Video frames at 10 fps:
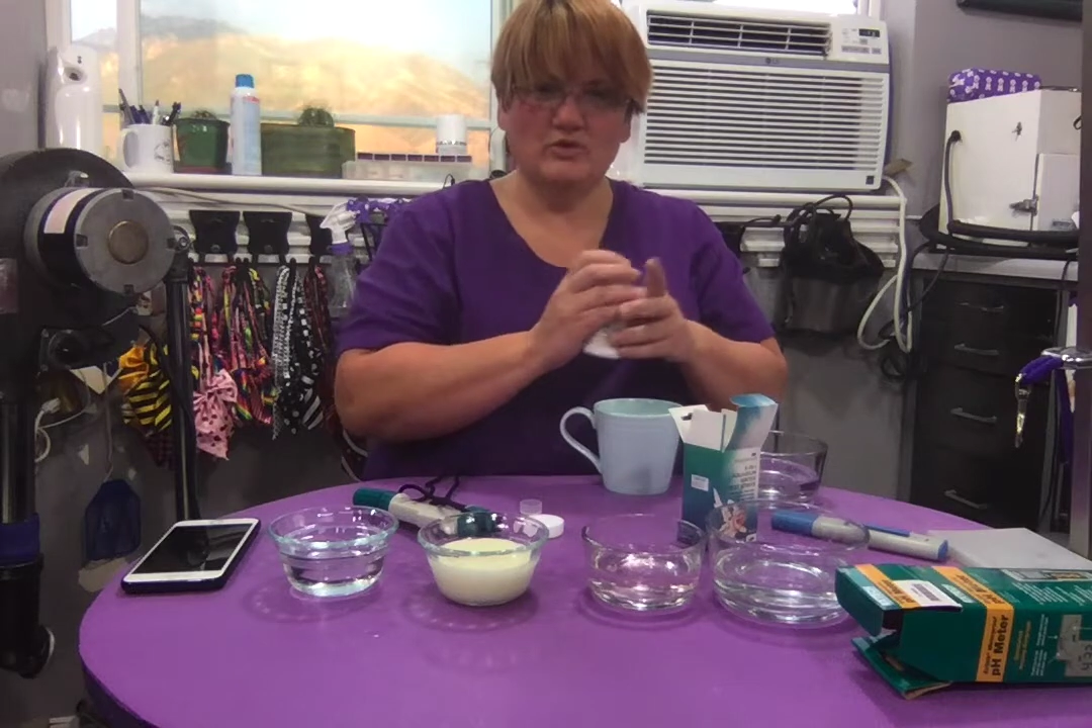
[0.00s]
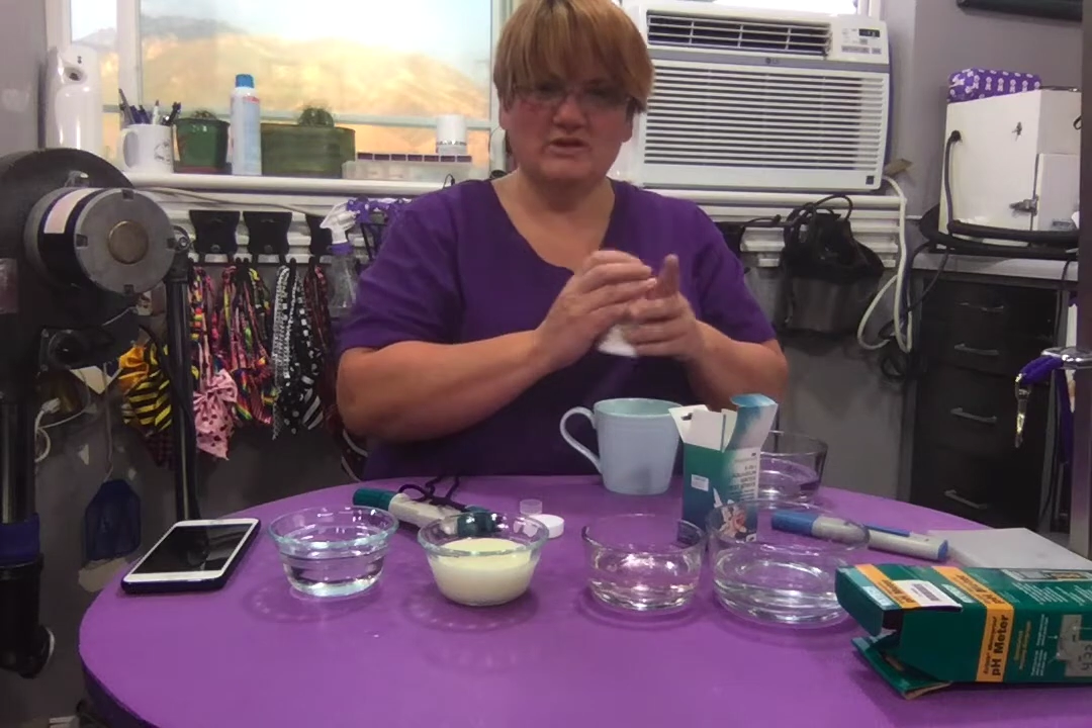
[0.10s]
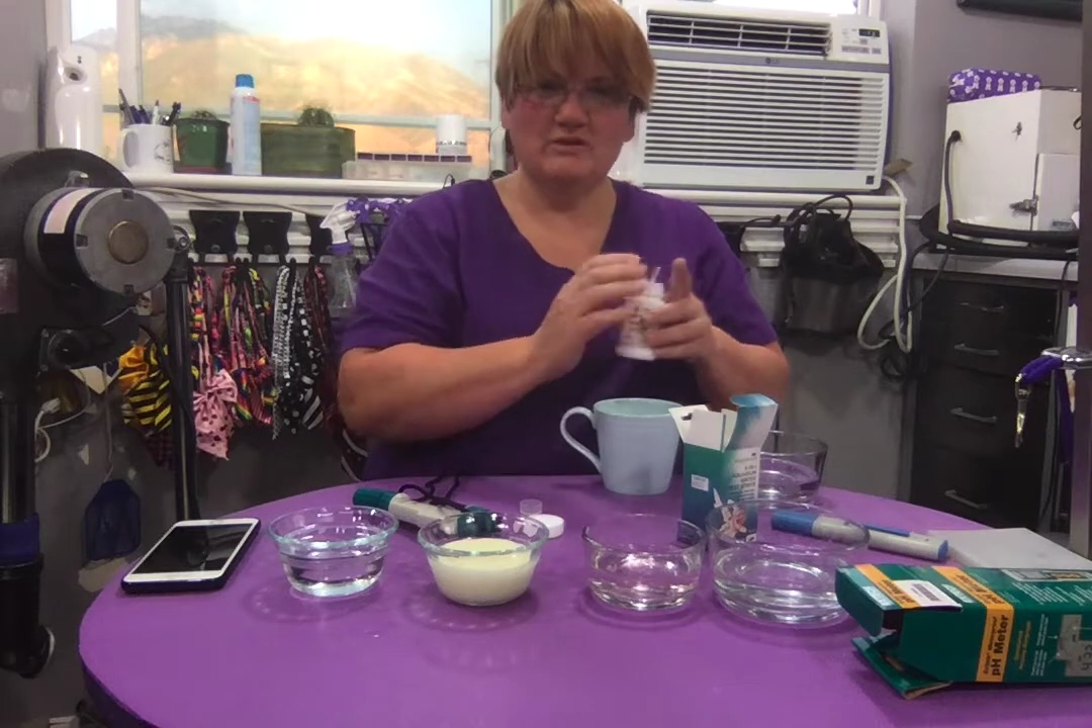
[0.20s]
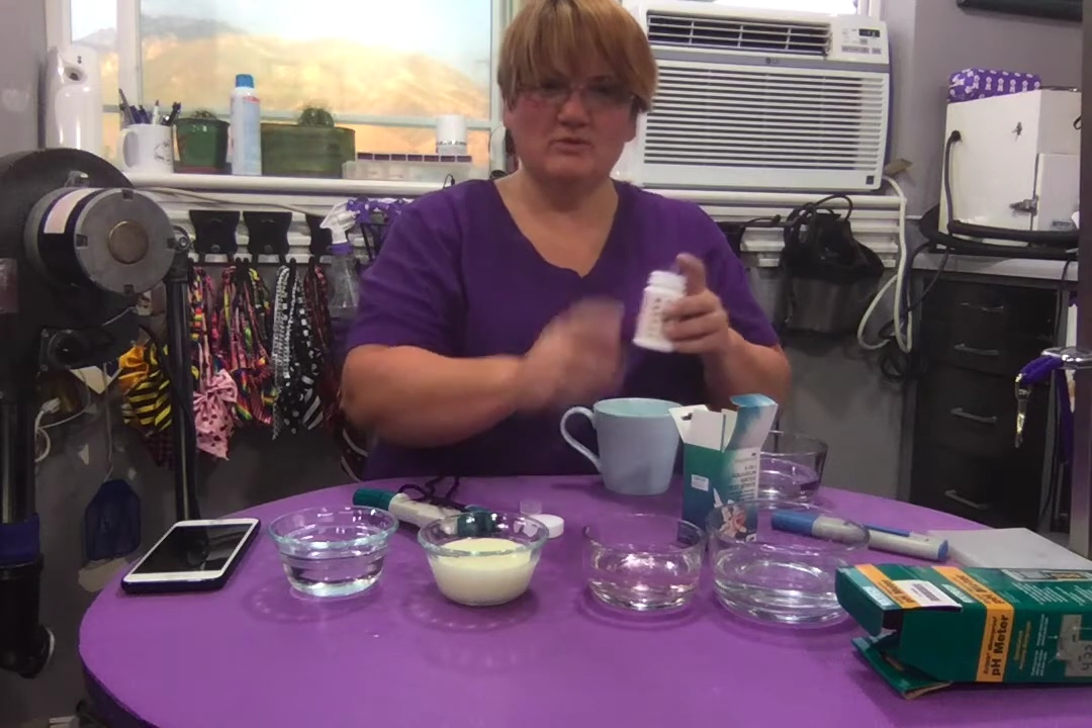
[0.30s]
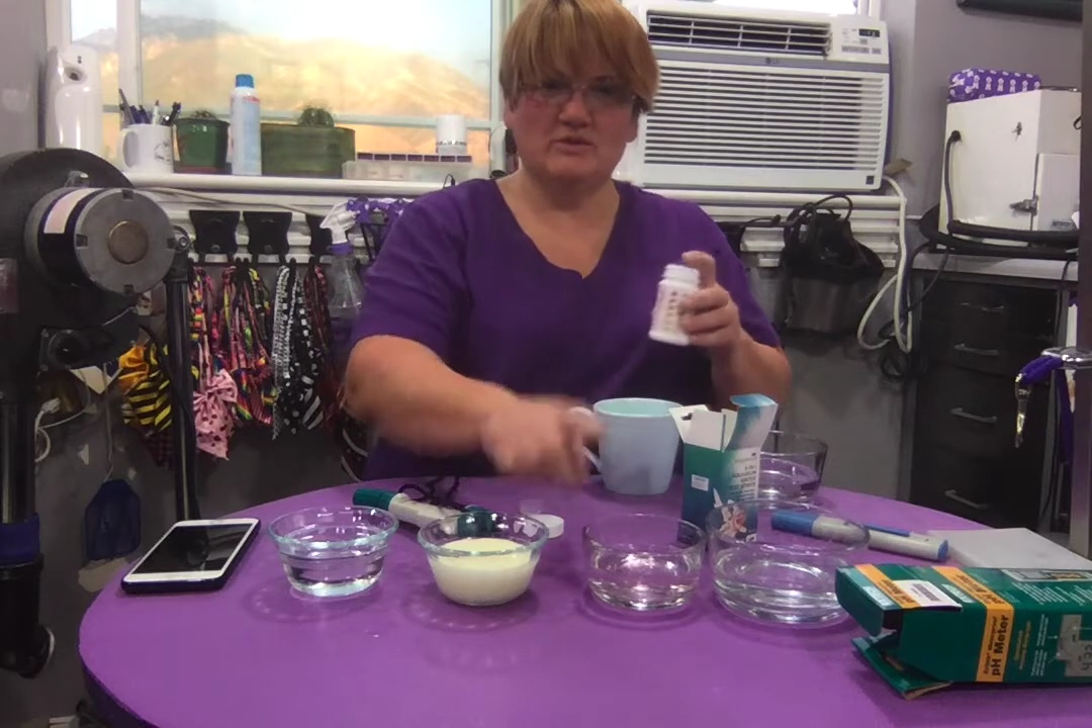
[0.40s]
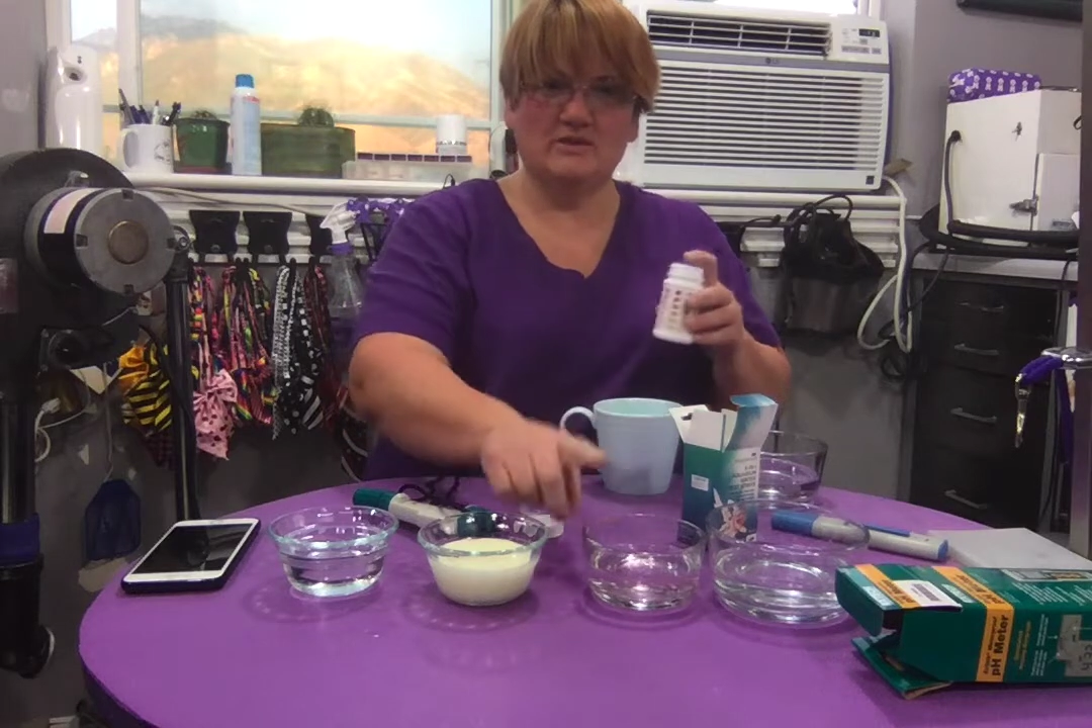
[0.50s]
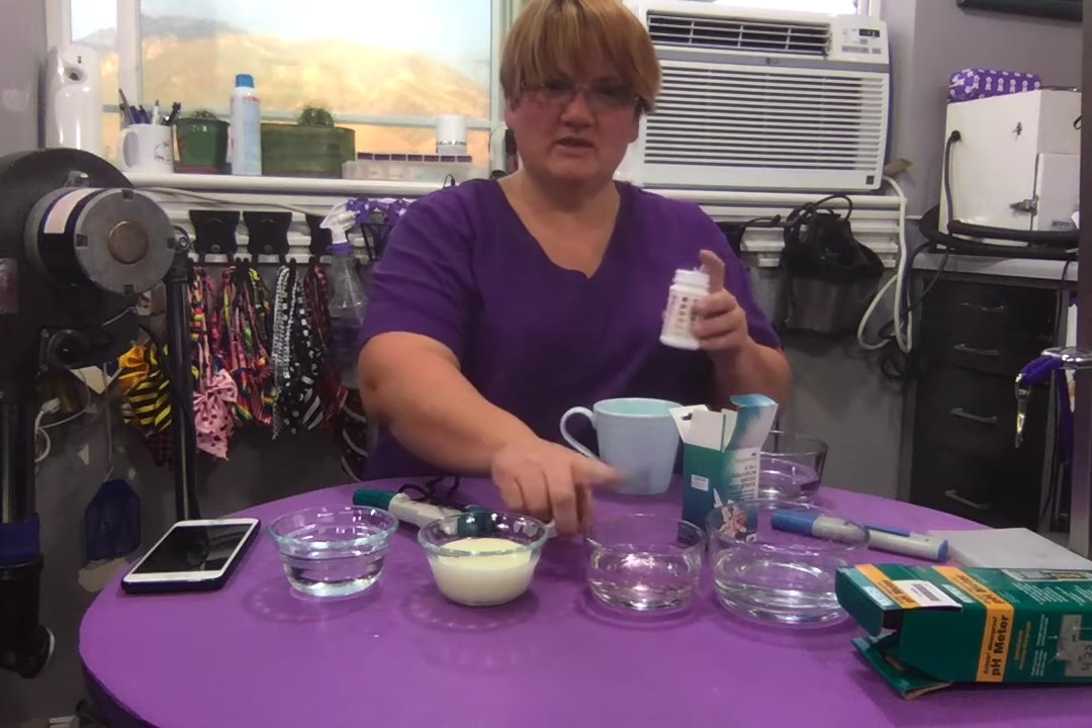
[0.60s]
dealing with